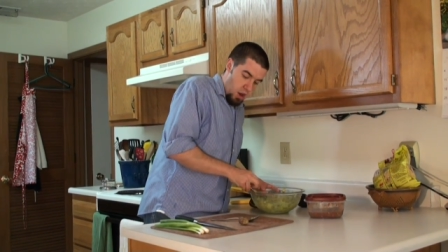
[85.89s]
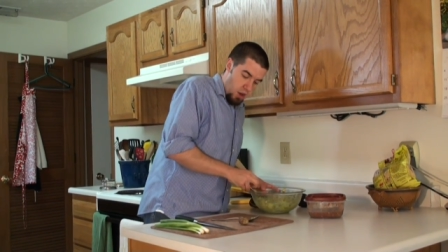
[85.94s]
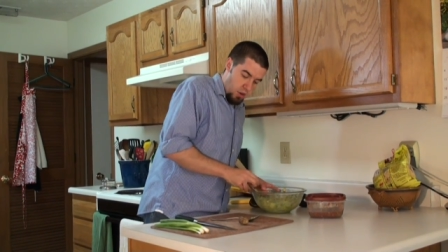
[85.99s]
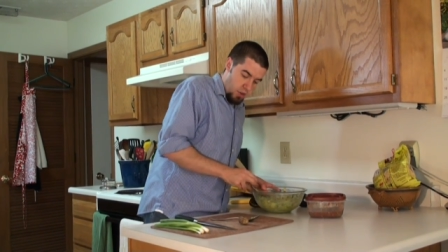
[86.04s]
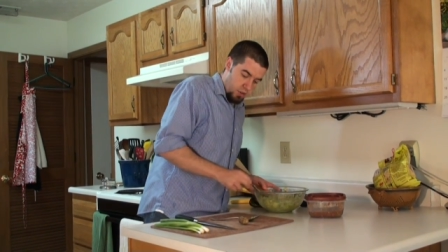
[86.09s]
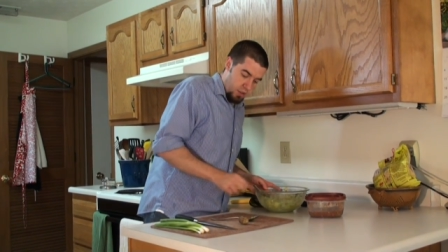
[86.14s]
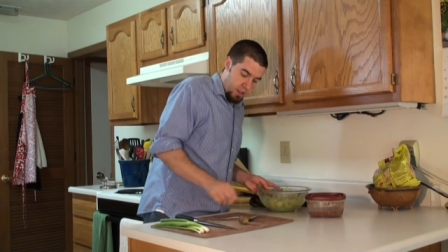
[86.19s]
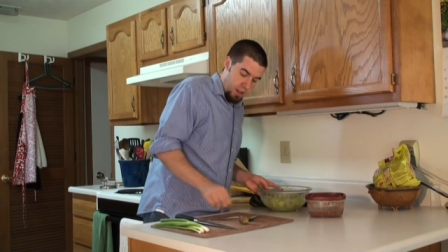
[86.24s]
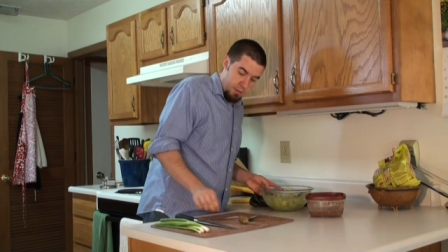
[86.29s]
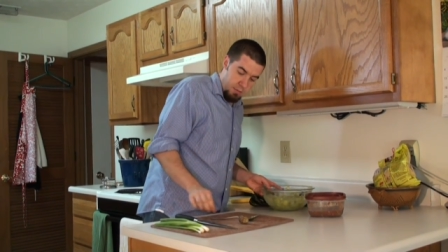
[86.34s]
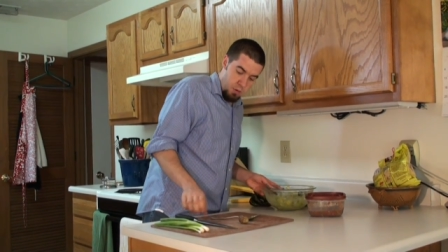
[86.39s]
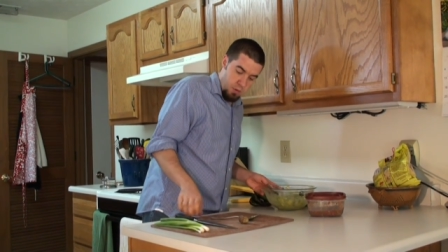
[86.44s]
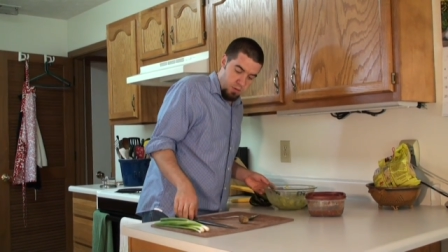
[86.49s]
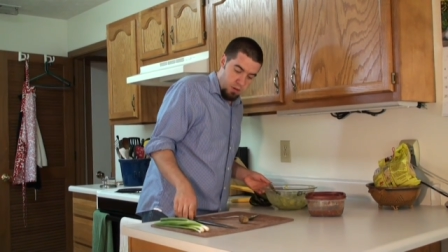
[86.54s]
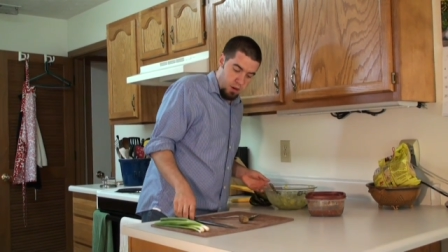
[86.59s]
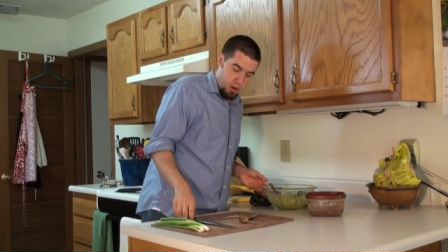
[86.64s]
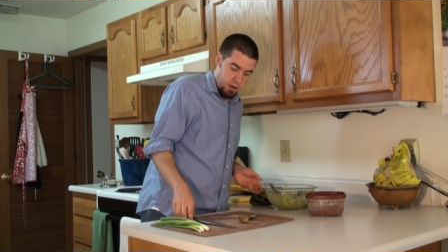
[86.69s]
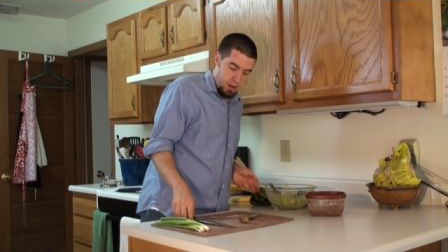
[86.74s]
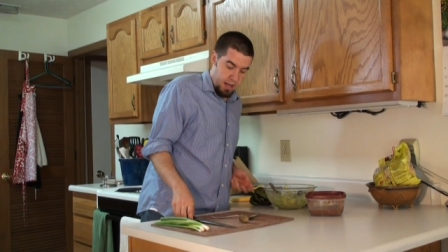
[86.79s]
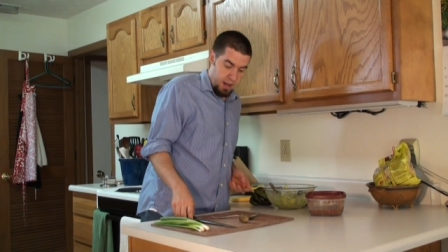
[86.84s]
you're just going to
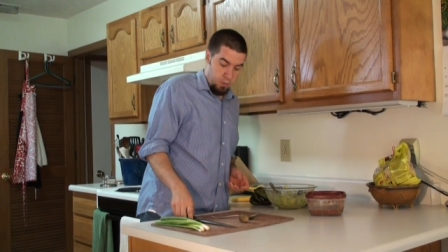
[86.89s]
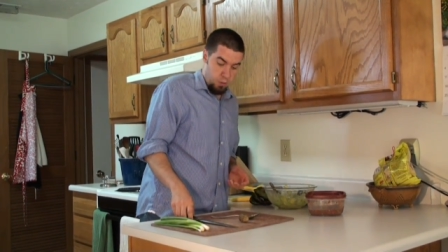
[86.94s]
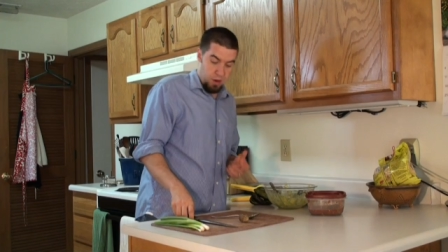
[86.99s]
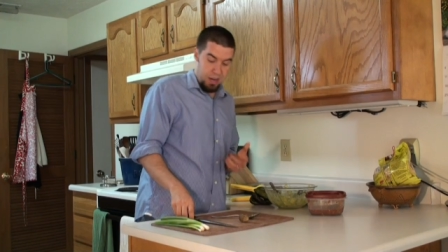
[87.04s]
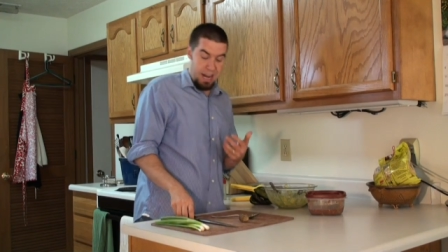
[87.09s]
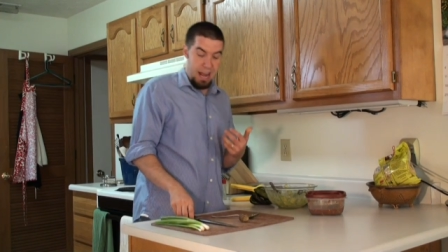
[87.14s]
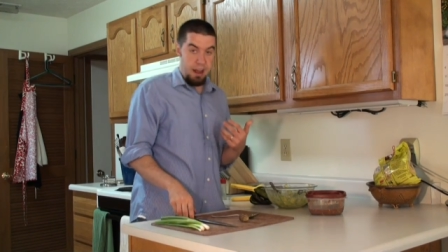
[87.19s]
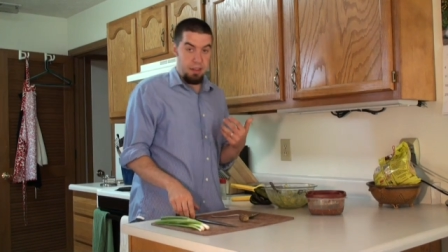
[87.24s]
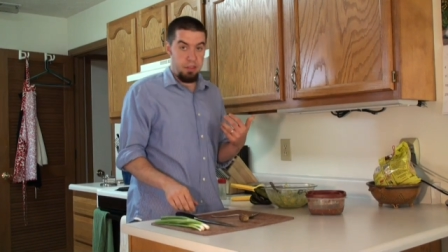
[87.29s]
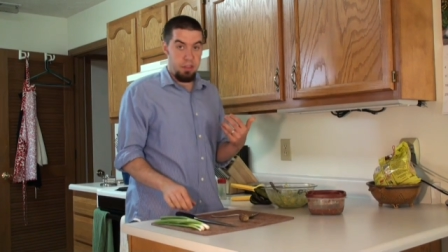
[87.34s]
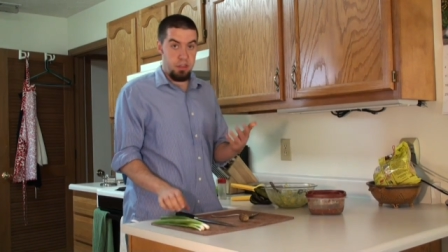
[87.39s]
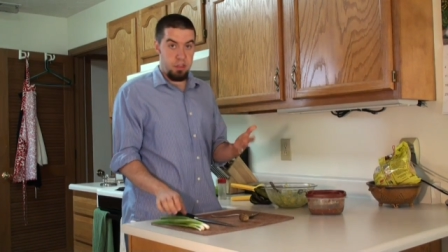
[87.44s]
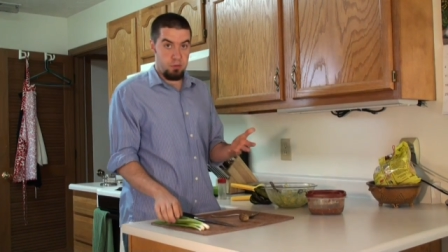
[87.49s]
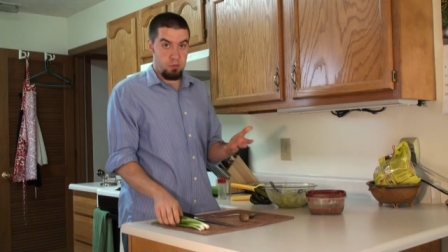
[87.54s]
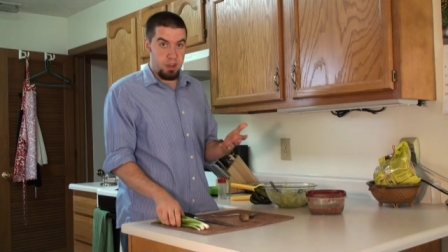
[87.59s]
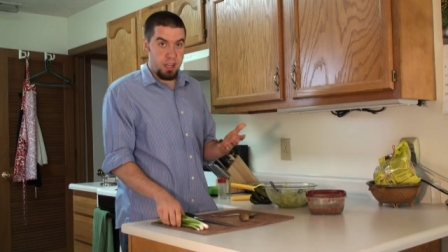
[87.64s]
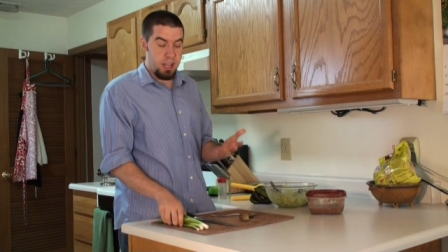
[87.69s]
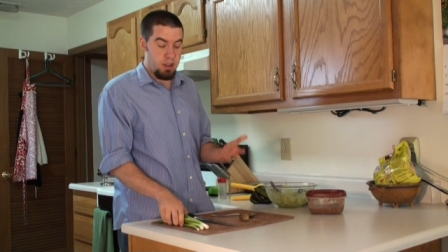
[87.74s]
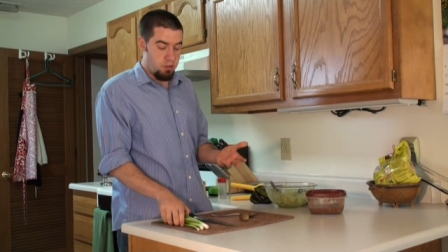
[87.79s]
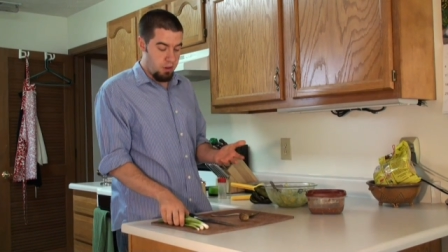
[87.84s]
move on and we're going to add
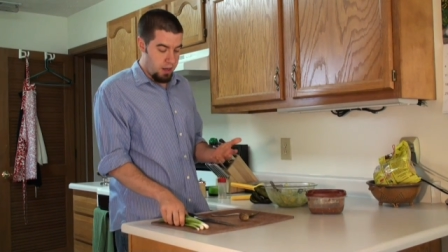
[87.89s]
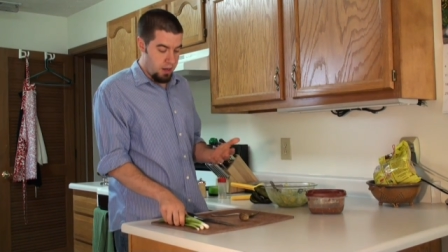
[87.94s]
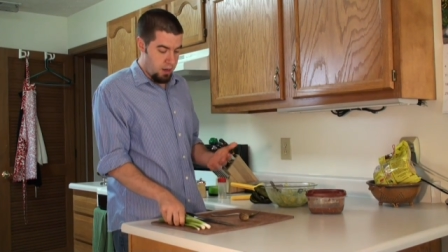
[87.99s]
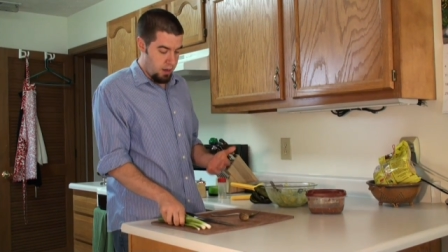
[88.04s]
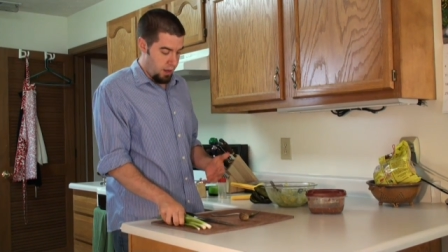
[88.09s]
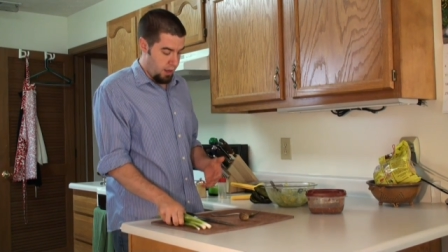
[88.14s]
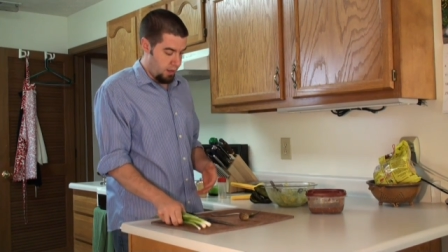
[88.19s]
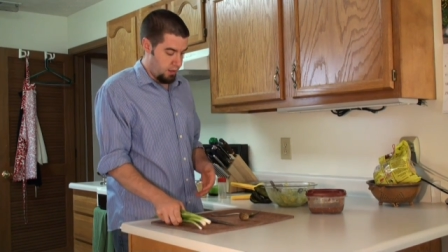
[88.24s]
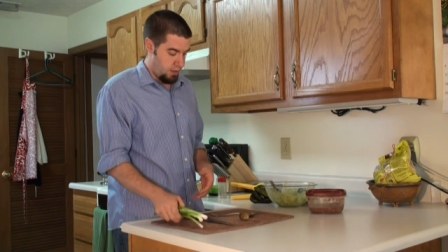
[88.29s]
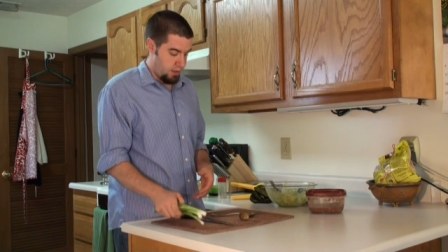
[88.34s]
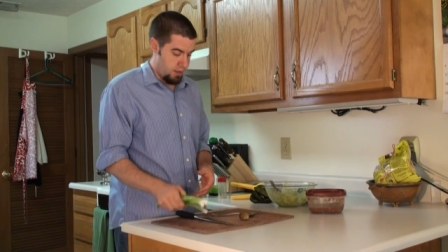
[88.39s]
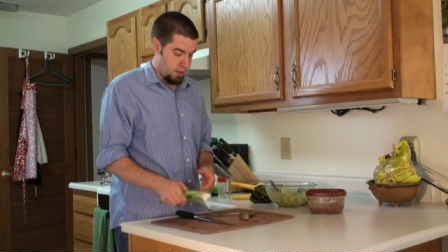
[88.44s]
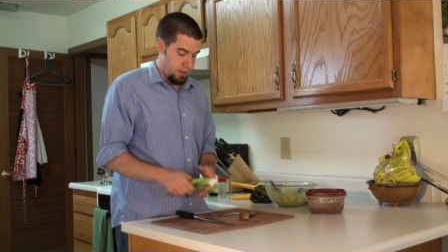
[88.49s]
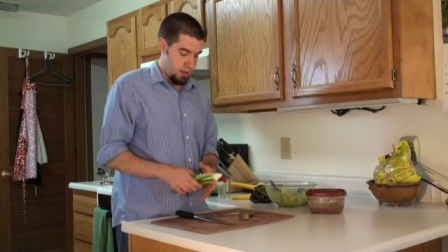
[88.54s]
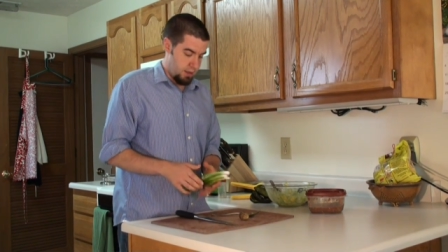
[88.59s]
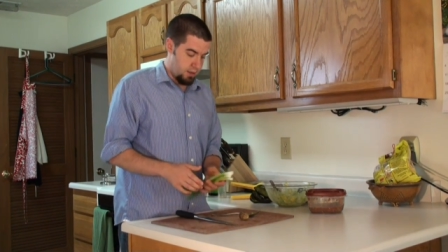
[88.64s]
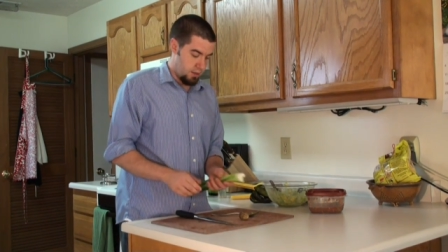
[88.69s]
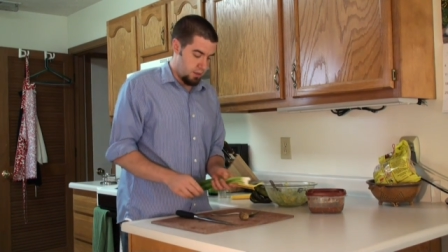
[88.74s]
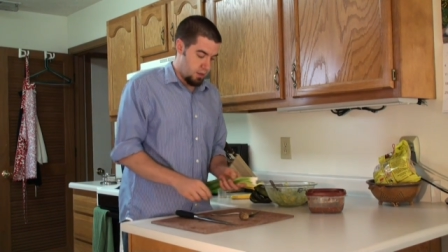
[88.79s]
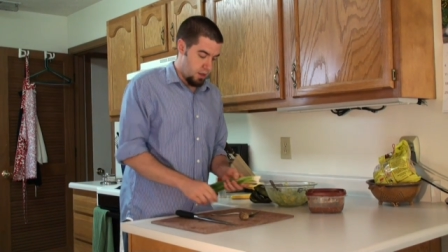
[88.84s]
3 green onions to
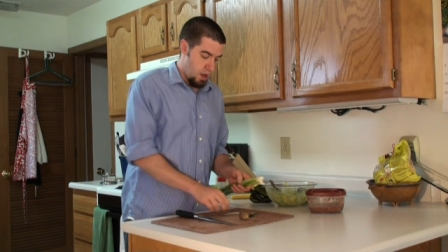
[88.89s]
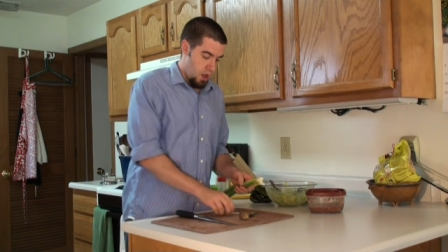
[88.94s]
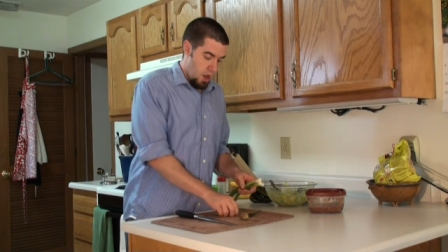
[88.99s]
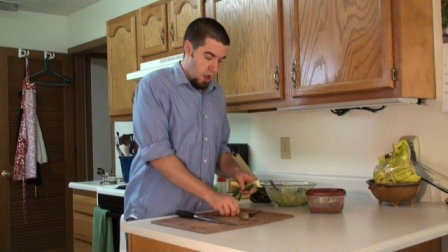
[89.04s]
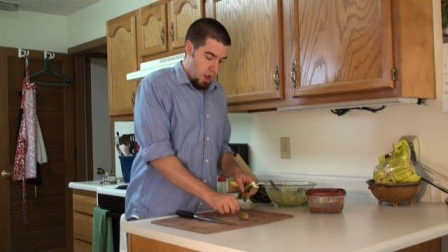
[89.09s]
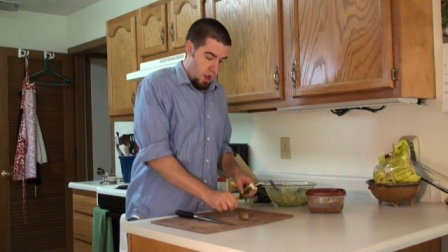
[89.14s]
this.